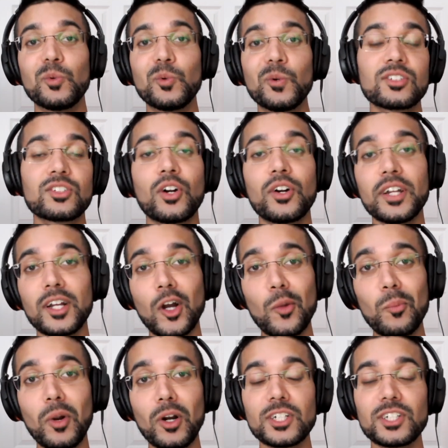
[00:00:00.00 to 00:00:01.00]
pool starting on
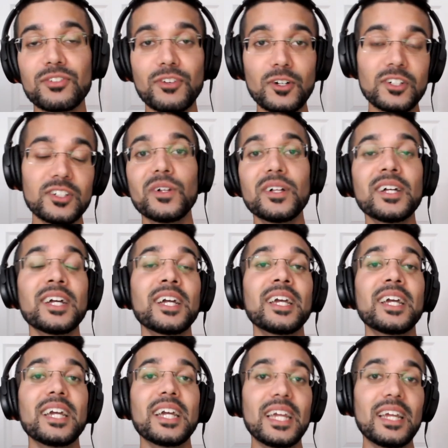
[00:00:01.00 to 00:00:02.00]
March first.
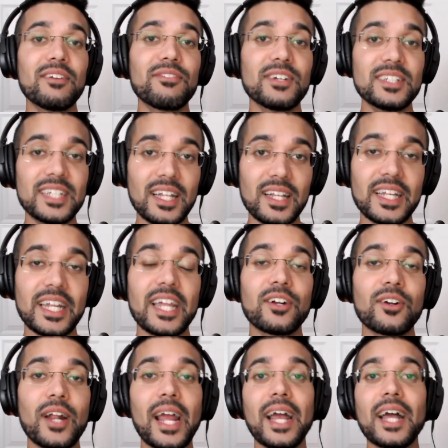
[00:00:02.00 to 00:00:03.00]
If a
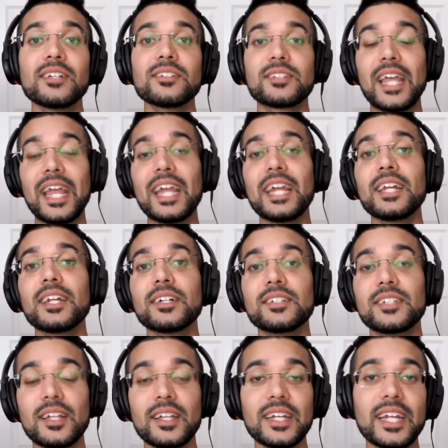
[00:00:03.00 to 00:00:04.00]
delegator has A D A
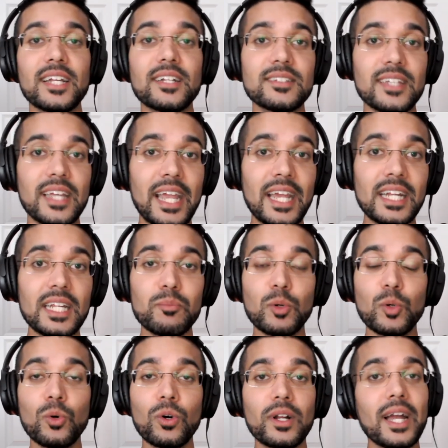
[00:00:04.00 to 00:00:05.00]
delegated to any
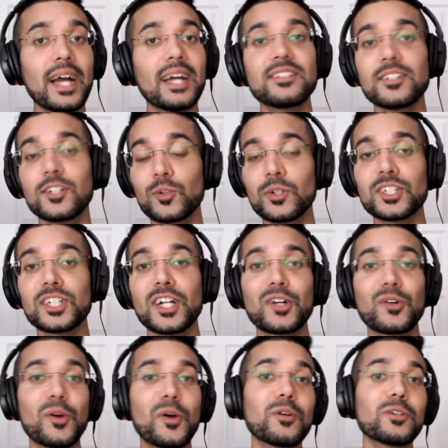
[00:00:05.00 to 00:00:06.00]
pool, Kaizen, Krsna,
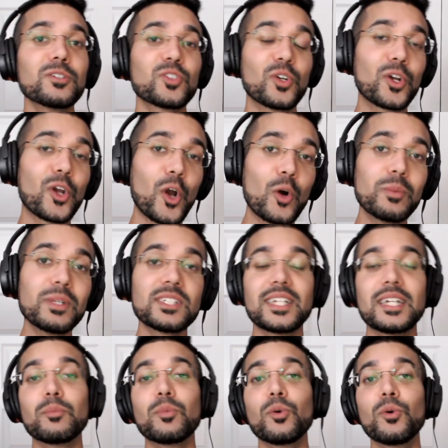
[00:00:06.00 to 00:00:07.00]
Kronos, or Kobe
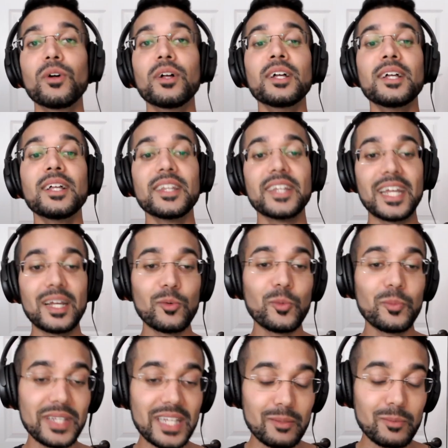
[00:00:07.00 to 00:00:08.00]
stake pool, they will
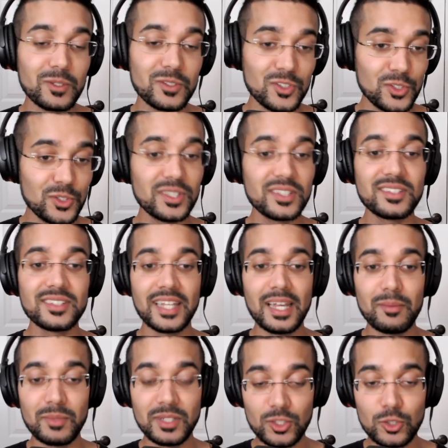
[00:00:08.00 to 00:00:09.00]
be able to do the
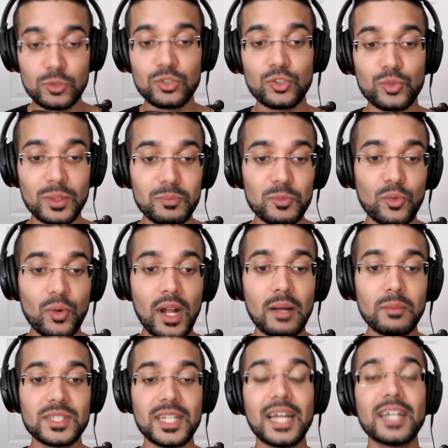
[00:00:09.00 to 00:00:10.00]
same and use
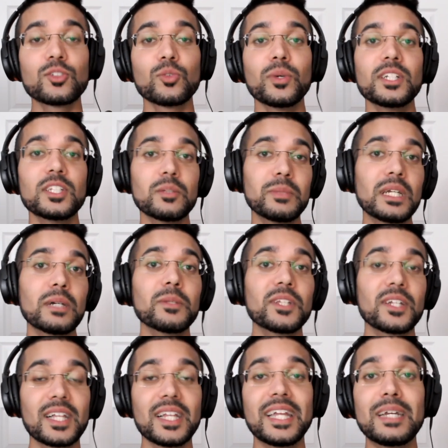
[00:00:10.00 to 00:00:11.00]
DripDropz as a way to be able
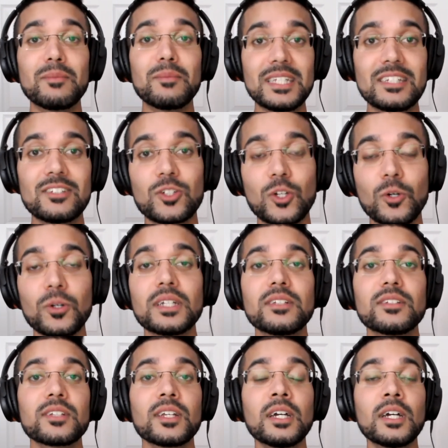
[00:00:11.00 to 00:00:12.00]
to claim these
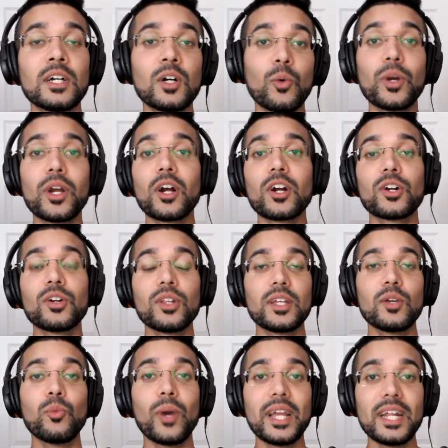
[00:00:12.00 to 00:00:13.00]
tokens. We are
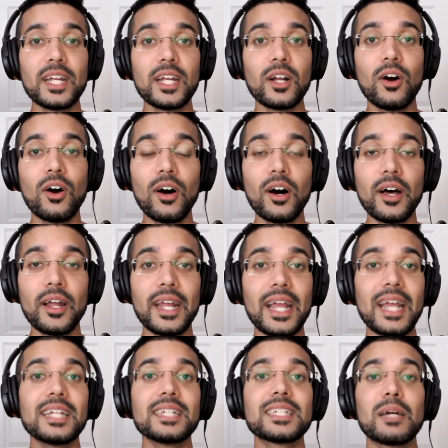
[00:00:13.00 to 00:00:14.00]
currently waiting on
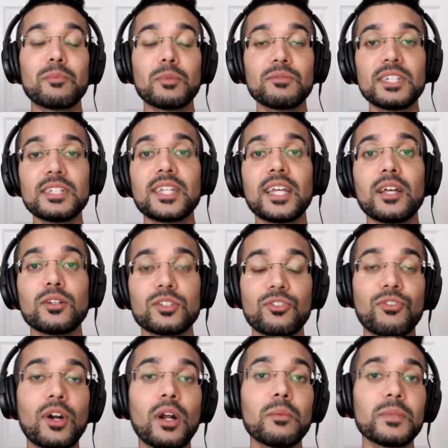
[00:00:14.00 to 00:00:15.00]
any type of details
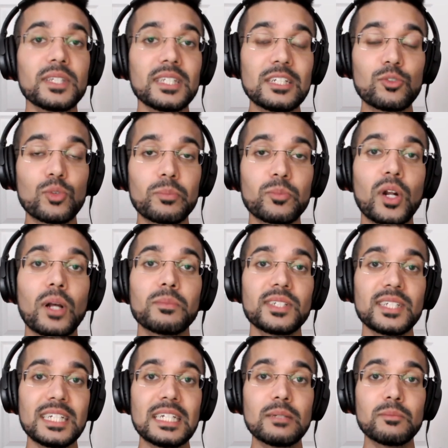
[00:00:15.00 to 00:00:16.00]
from the DripDropz
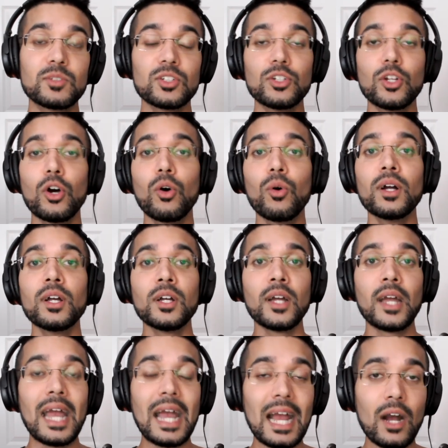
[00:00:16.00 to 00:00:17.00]
team to know
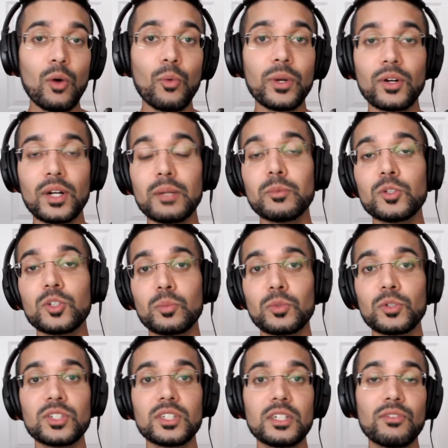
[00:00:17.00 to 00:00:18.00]
how we are able to
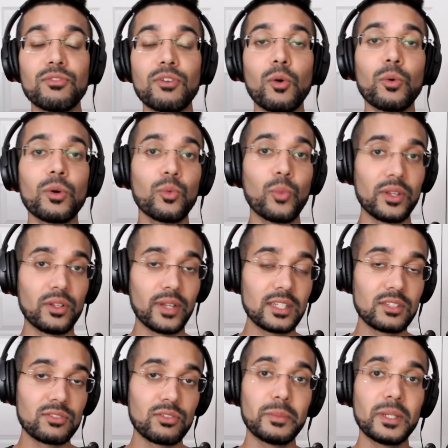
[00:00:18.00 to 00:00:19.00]
proceed forward, whether
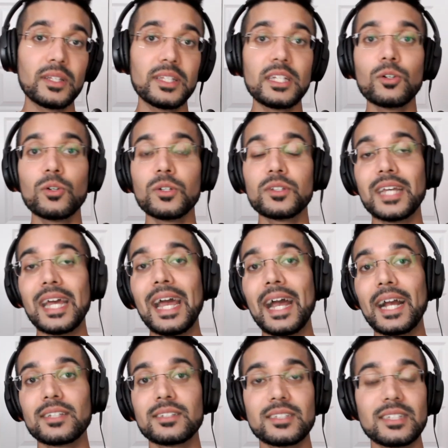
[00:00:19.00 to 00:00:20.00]
that's from a legal,
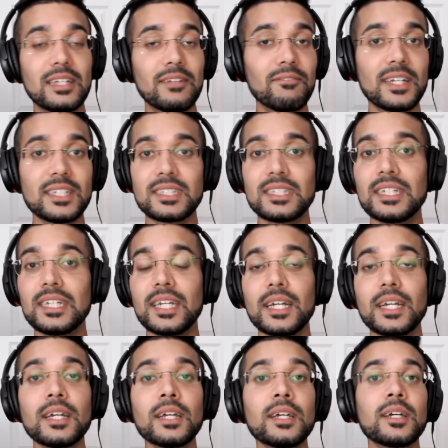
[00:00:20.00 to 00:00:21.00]
tax, investing,